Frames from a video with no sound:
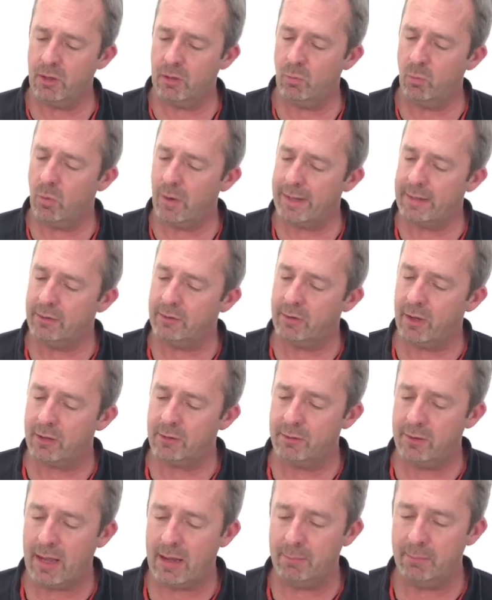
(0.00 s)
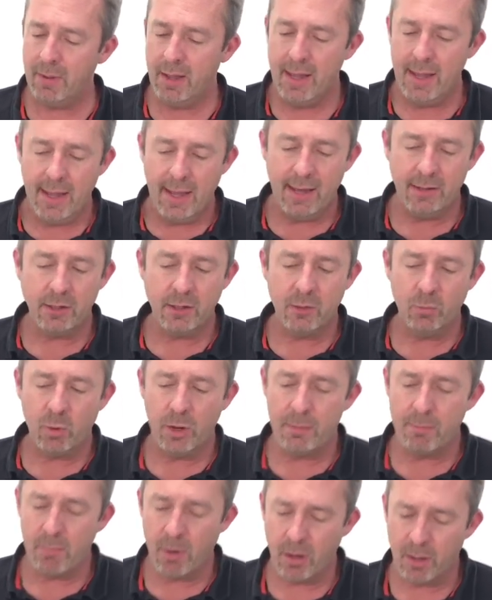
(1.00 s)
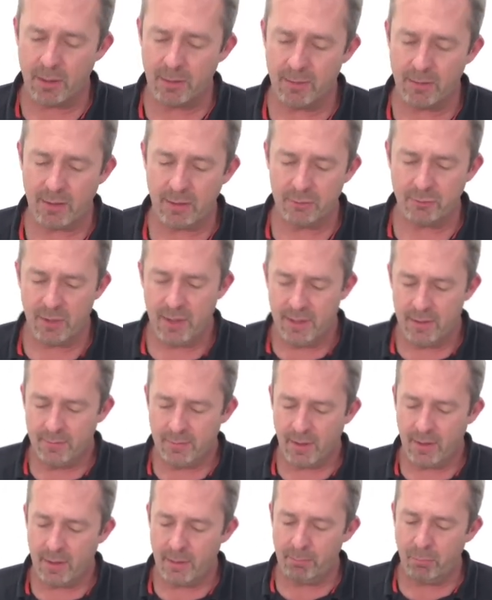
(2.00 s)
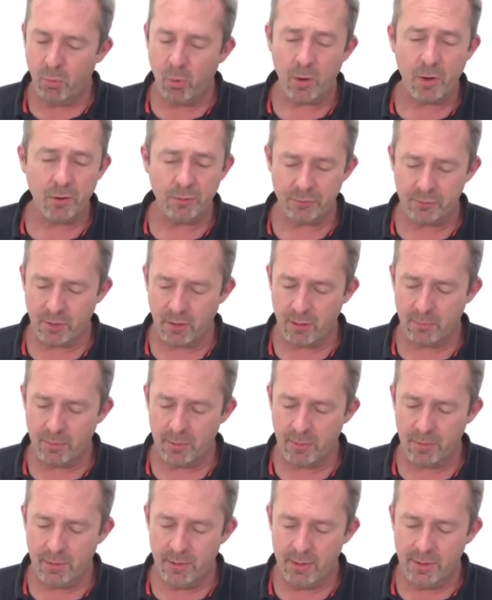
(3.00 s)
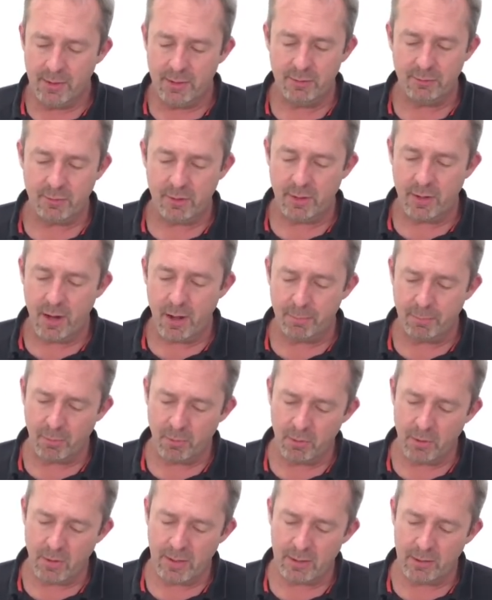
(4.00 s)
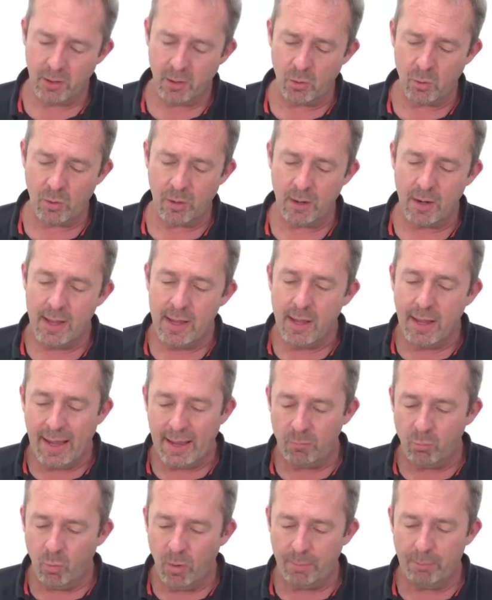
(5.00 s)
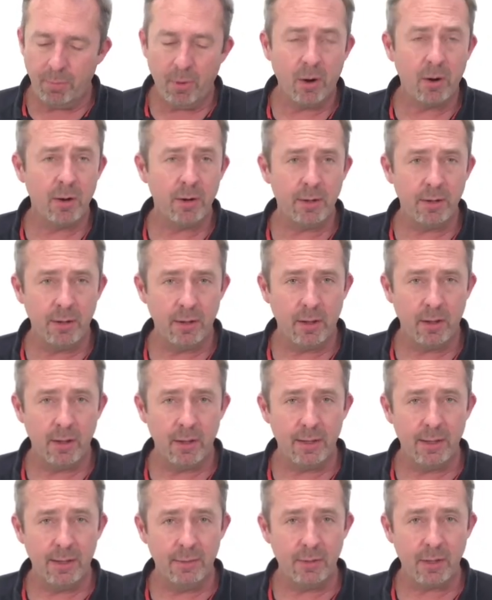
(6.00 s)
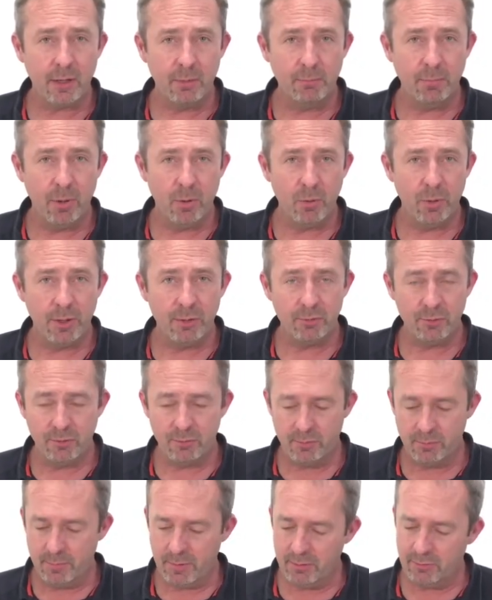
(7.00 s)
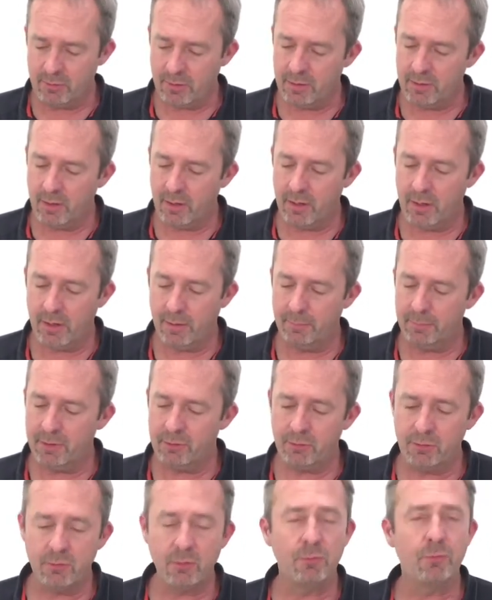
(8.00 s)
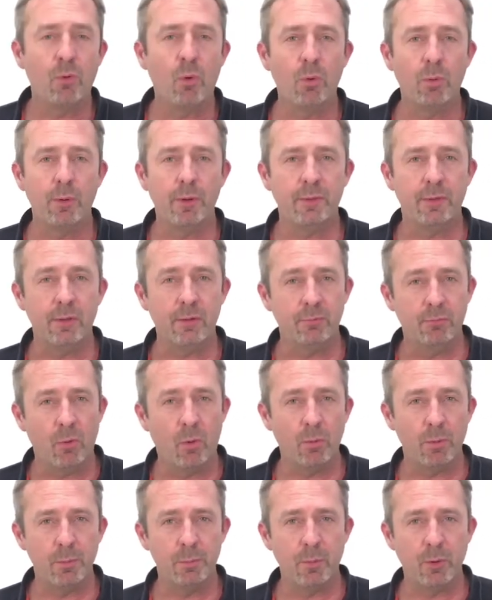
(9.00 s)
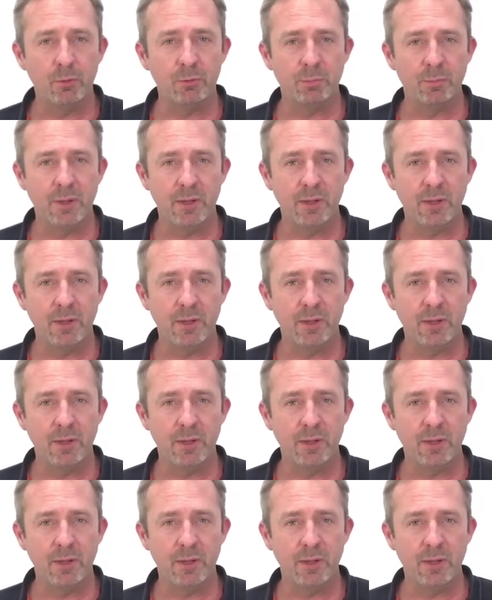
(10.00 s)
white duct tape, and you're going to want to mark these. Port or starboard, is it an upper or a lower, and what part in the component system is it? This is the forwardmost